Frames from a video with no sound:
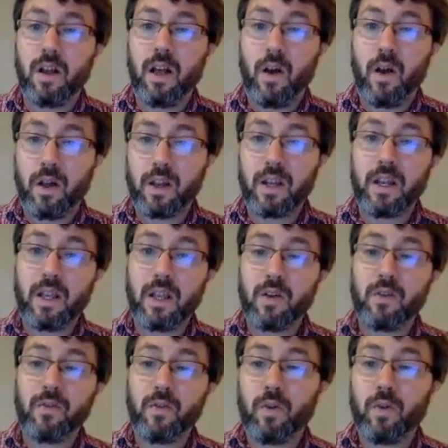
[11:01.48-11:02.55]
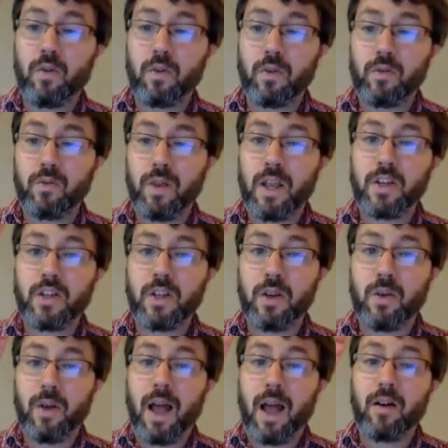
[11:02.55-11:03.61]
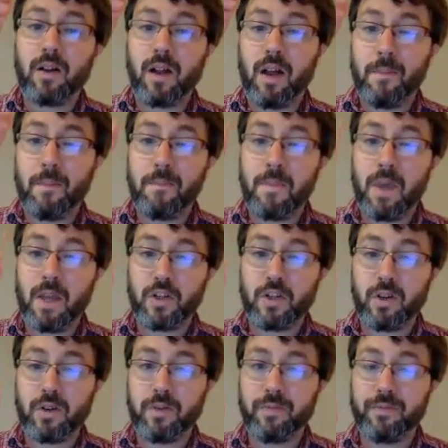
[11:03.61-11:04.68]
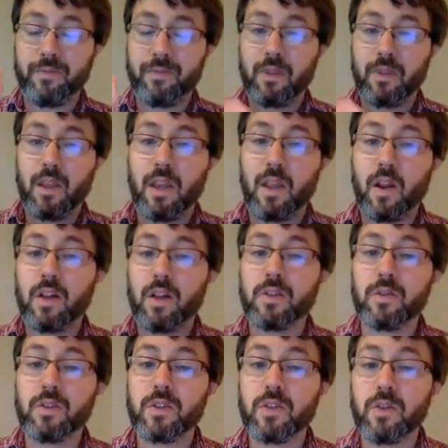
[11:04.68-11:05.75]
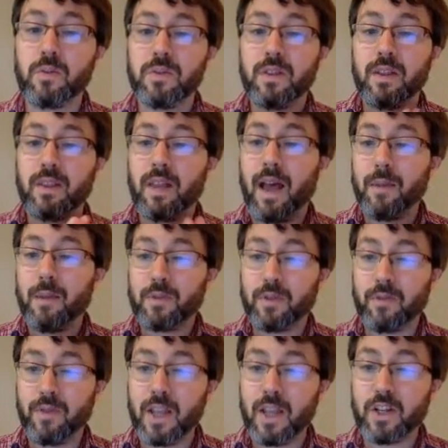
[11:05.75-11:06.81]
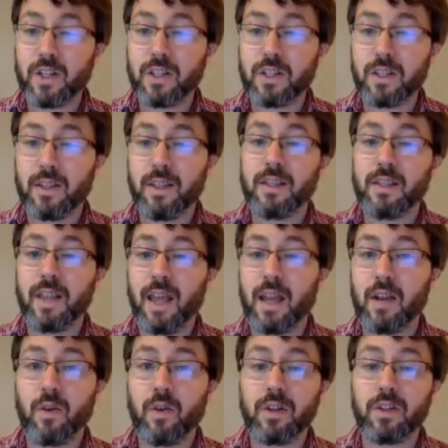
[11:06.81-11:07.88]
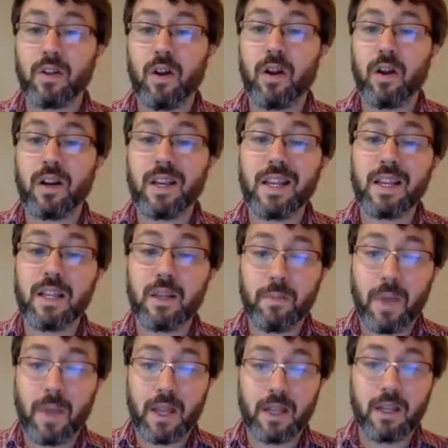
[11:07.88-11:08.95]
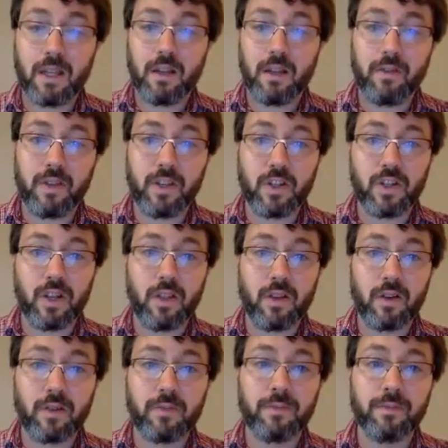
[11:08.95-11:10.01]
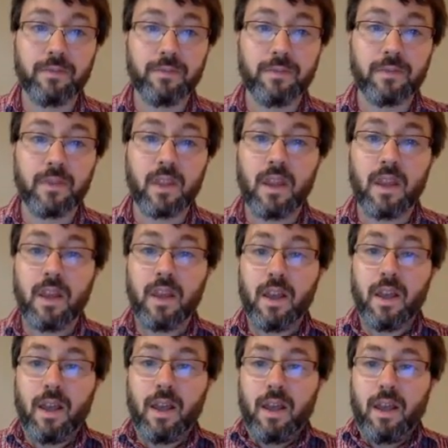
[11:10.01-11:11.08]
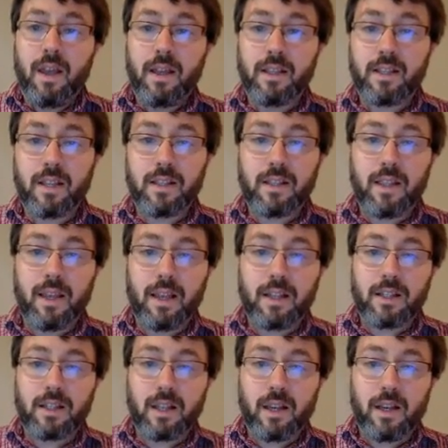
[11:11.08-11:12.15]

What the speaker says: on an interval or ratio outcome measure. It also assumes that the observations in these categories are independent of each other. It says that